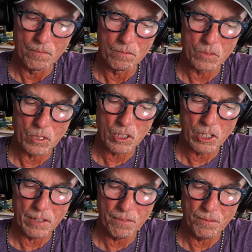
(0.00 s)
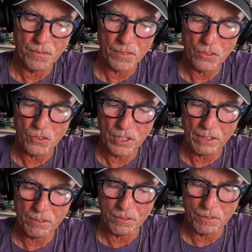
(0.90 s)
All right. Let's take
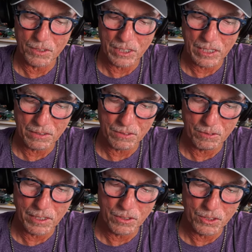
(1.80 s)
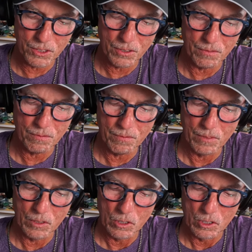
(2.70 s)
it from a photographer. Why don't you?
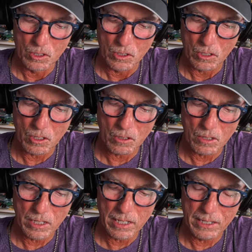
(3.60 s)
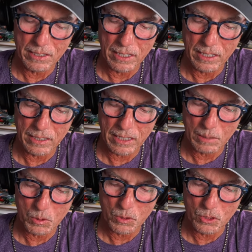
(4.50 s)
All right. Got it kind
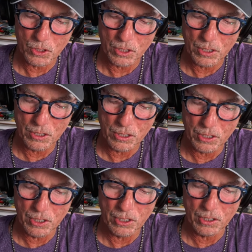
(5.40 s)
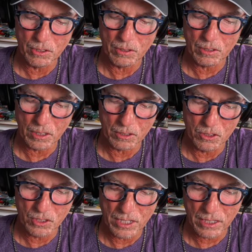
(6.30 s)
of positioned in here.
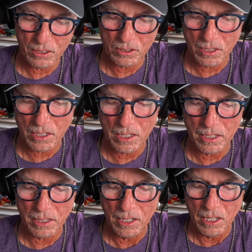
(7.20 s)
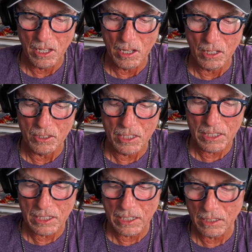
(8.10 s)
Using that cloth.
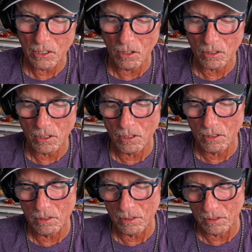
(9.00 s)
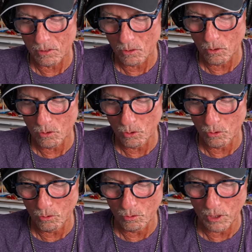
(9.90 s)
Ding, ding, dong, dong. Ooh,
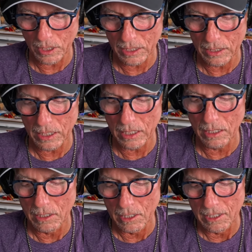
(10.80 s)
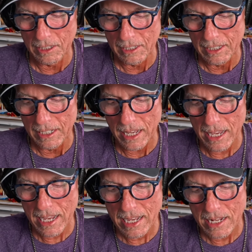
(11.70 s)
doo, doo, da, da, da.
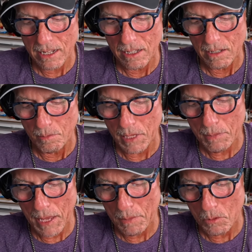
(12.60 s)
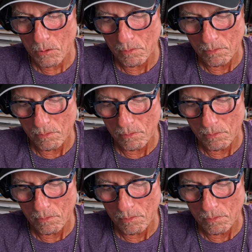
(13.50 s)
And bing, bang, boom.